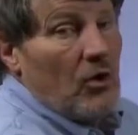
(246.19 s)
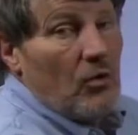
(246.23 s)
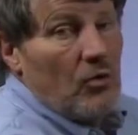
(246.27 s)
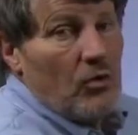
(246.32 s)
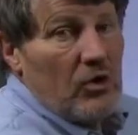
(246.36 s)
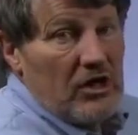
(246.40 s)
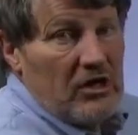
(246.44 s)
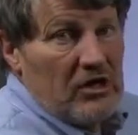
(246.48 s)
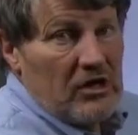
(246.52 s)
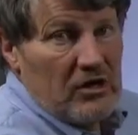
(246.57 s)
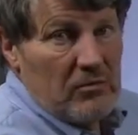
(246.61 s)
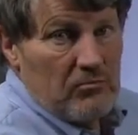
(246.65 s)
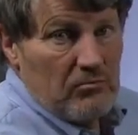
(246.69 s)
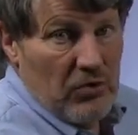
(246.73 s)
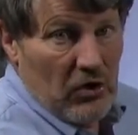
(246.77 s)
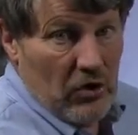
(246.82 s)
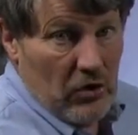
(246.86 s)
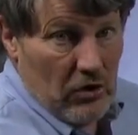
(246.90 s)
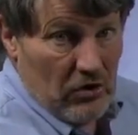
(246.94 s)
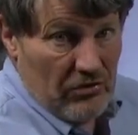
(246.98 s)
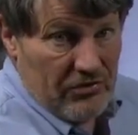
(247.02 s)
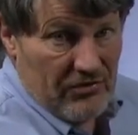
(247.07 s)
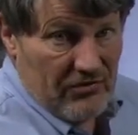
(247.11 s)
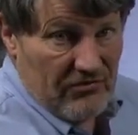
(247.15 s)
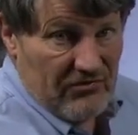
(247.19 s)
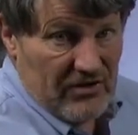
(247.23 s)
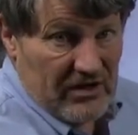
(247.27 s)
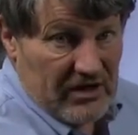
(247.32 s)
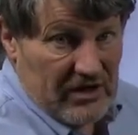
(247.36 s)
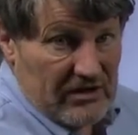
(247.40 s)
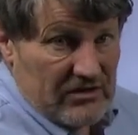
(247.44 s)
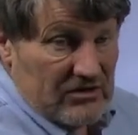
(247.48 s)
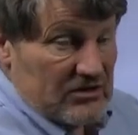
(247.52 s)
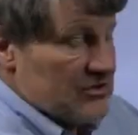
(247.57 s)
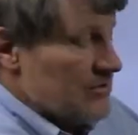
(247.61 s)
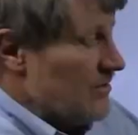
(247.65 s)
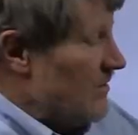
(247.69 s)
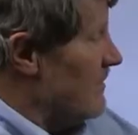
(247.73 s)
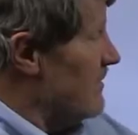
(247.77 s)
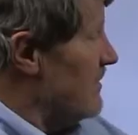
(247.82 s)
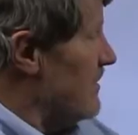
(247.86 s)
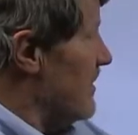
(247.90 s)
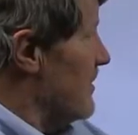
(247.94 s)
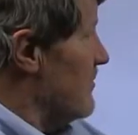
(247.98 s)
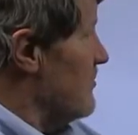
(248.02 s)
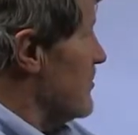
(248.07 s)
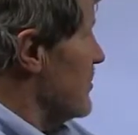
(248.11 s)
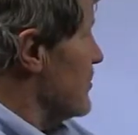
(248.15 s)
We did both of these
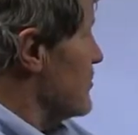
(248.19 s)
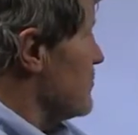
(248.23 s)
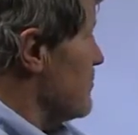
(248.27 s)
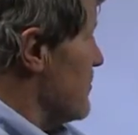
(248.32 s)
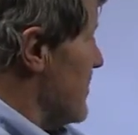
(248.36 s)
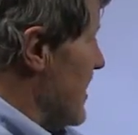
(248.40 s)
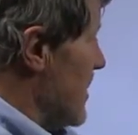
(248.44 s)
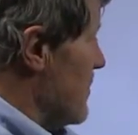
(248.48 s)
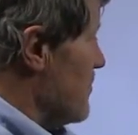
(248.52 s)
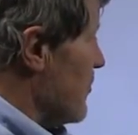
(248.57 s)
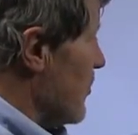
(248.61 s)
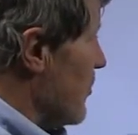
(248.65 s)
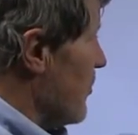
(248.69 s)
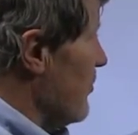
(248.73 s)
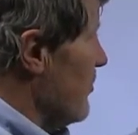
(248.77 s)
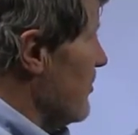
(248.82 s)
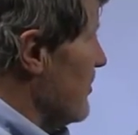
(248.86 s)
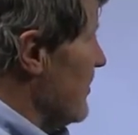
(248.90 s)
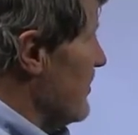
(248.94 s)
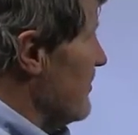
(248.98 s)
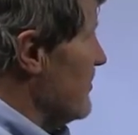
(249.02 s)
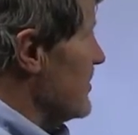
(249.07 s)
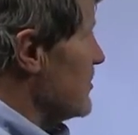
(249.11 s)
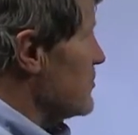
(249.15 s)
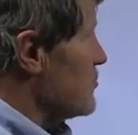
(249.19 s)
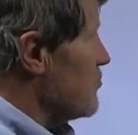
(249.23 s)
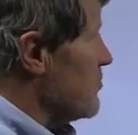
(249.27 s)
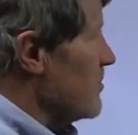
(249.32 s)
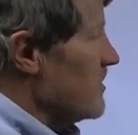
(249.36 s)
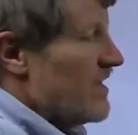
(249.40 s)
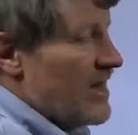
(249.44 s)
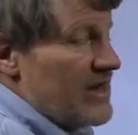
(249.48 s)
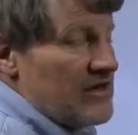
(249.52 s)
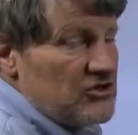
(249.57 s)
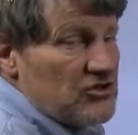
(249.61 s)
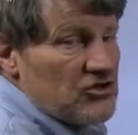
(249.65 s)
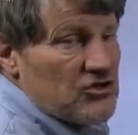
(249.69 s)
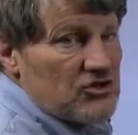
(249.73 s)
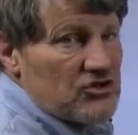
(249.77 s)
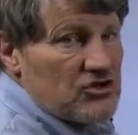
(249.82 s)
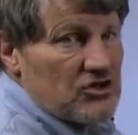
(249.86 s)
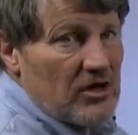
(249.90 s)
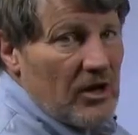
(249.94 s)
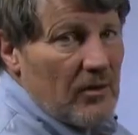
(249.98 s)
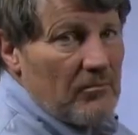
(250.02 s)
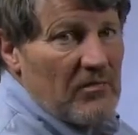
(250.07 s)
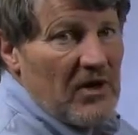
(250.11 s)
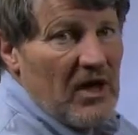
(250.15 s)
in this paper, in this
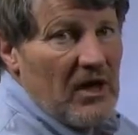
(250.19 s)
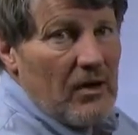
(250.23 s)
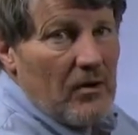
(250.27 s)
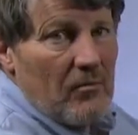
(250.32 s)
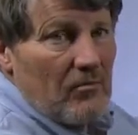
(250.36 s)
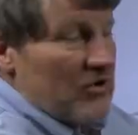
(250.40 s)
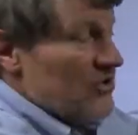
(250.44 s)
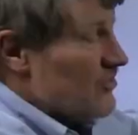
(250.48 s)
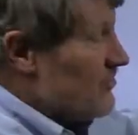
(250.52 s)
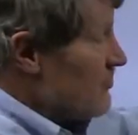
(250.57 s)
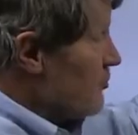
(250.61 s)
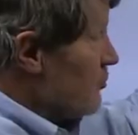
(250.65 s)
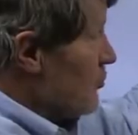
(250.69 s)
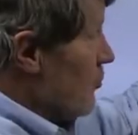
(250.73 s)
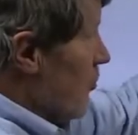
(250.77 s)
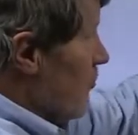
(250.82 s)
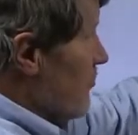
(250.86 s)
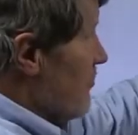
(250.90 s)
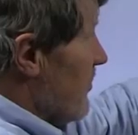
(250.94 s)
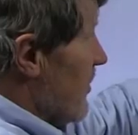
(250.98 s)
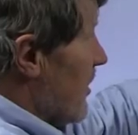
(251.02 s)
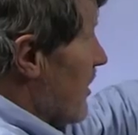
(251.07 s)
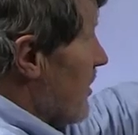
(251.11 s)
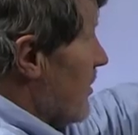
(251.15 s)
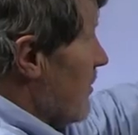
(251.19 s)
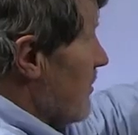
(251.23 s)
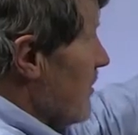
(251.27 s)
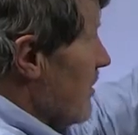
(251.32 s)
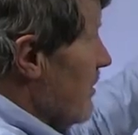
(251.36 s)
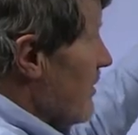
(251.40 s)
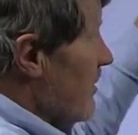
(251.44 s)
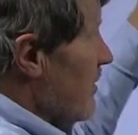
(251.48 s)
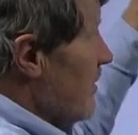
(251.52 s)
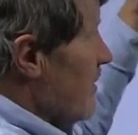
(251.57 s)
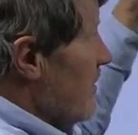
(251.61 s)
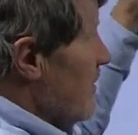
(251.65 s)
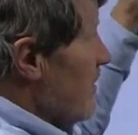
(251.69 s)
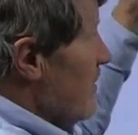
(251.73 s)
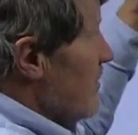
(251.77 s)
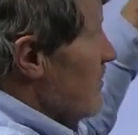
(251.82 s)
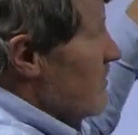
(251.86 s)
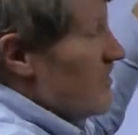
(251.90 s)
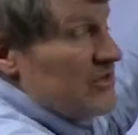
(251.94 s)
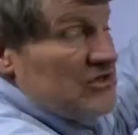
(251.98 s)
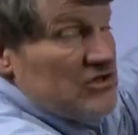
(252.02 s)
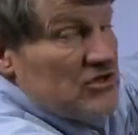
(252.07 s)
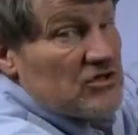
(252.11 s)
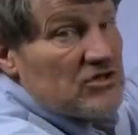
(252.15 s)
relationship, but so far,
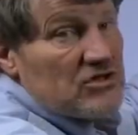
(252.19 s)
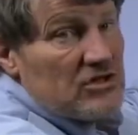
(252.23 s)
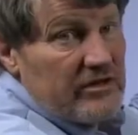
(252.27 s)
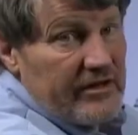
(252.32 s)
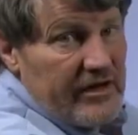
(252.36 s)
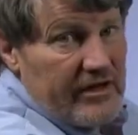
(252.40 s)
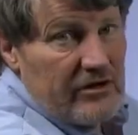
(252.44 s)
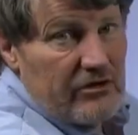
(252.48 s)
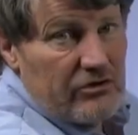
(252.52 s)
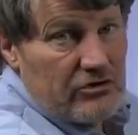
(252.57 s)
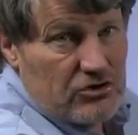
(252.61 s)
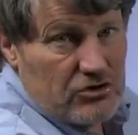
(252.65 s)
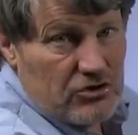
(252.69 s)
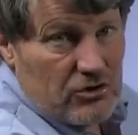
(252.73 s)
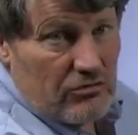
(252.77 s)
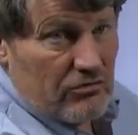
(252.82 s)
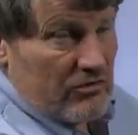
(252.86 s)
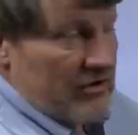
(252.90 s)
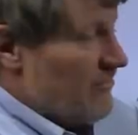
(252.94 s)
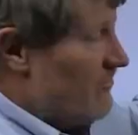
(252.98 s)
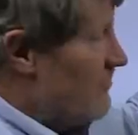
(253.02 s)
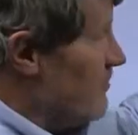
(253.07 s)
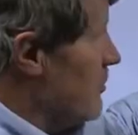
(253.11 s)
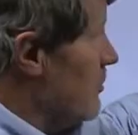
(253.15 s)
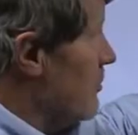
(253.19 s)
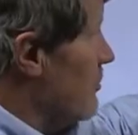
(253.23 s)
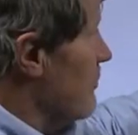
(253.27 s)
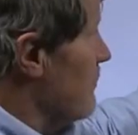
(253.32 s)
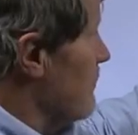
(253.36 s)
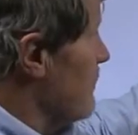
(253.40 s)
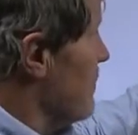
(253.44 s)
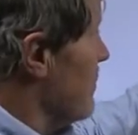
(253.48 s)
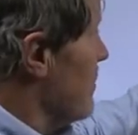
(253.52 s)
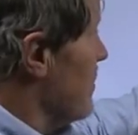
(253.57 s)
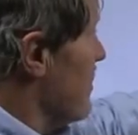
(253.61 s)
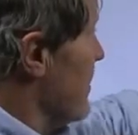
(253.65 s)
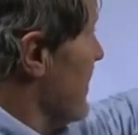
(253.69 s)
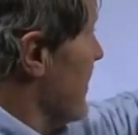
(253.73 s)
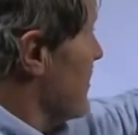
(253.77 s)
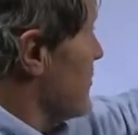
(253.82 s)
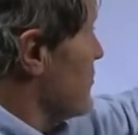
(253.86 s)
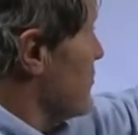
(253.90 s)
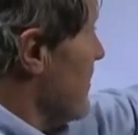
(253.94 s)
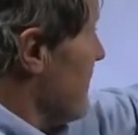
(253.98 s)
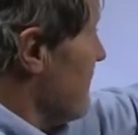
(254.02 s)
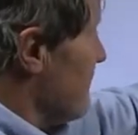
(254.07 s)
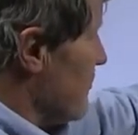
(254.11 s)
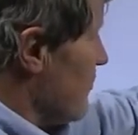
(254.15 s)
this is literature review,
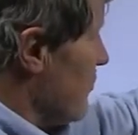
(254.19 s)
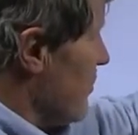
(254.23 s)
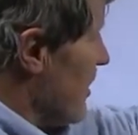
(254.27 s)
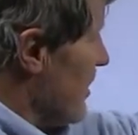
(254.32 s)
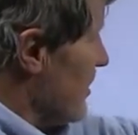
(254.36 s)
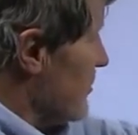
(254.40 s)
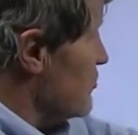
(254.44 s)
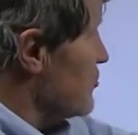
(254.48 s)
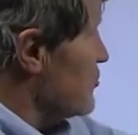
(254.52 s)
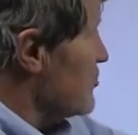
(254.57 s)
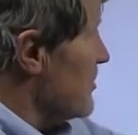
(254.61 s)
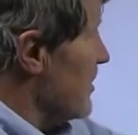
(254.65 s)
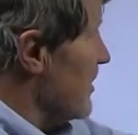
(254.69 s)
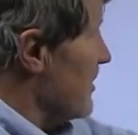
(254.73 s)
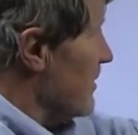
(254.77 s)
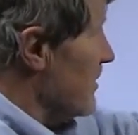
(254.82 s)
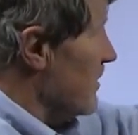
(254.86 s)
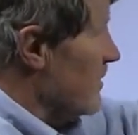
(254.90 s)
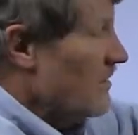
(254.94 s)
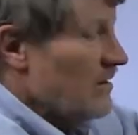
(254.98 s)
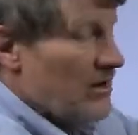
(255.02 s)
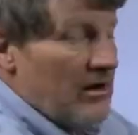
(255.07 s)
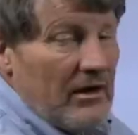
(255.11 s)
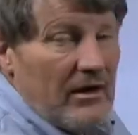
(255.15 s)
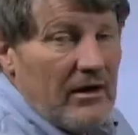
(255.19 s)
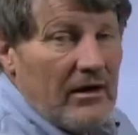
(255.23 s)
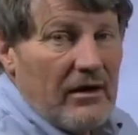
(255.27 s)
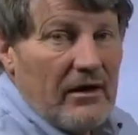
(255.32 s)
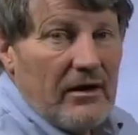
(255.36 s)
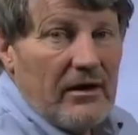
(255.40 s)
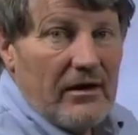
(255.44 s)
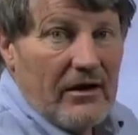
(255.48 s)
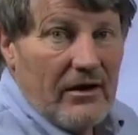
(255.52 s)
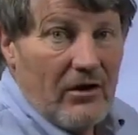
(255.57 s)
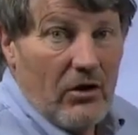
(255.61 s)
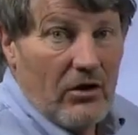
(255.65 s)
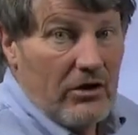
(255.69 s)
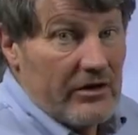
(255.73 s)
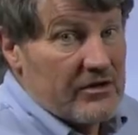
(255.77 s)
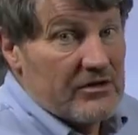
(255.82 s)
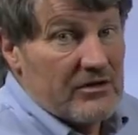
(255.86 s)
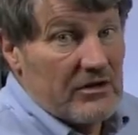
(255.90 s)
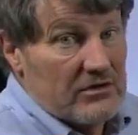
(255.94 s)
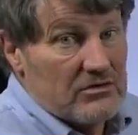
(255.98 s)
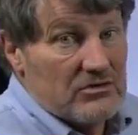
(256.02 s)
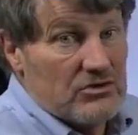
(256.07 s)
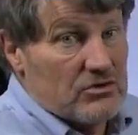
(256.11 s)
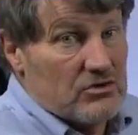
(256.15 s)
except for our study. All it
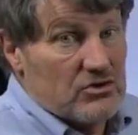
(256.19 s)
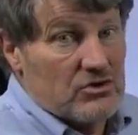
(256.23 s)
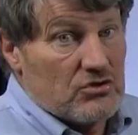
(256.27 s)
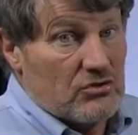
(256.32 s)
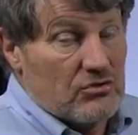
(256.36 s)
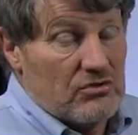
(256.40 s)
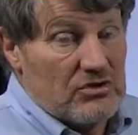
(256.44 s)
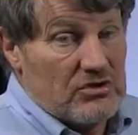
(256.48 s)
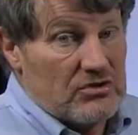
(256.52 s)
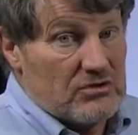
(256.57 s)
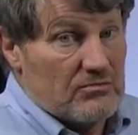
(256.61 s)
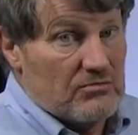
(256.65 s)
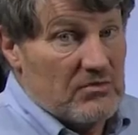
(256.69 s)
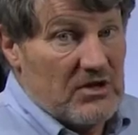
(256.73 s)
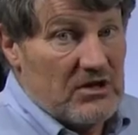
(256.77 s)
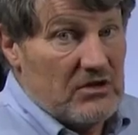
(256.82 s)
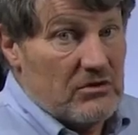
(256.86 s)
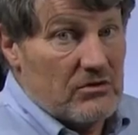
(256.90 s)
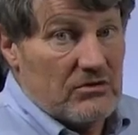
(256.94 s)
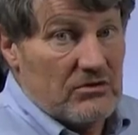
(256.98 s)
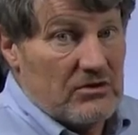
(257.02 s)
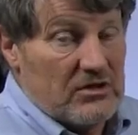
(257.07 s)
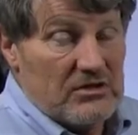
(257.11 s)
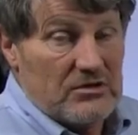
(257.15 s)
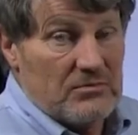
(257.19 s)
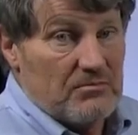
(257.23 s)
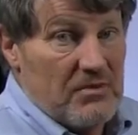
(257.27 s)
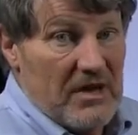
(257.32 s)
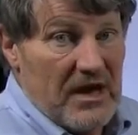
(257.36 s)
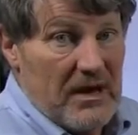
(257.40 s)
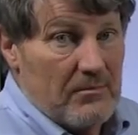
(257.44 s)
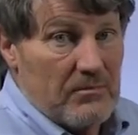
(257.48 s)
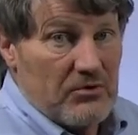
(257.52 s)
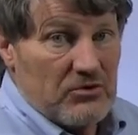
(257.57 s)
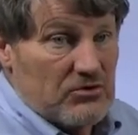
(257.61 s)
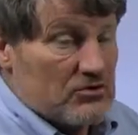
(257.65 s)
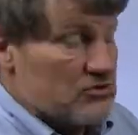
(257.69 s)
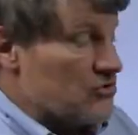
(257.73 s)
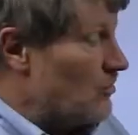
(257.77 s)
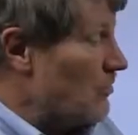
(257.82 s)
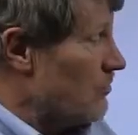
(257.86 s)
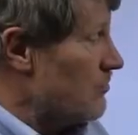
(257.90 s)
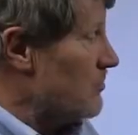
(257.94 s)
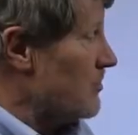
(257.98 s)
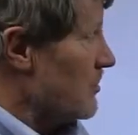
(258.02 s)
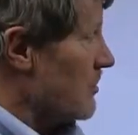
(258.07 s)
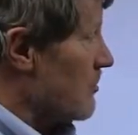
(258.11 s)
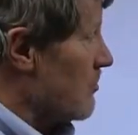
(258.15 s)
does is show these papers
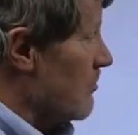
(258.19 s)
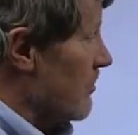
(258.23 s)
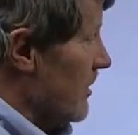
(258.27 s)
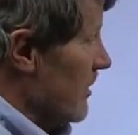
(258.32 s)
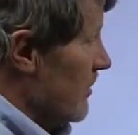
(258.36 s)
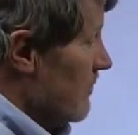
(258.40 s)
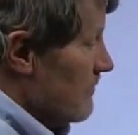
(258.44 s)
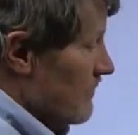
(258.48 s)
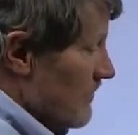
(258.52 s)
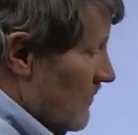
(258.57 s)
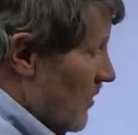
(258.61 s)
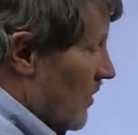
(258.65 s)
don't agree.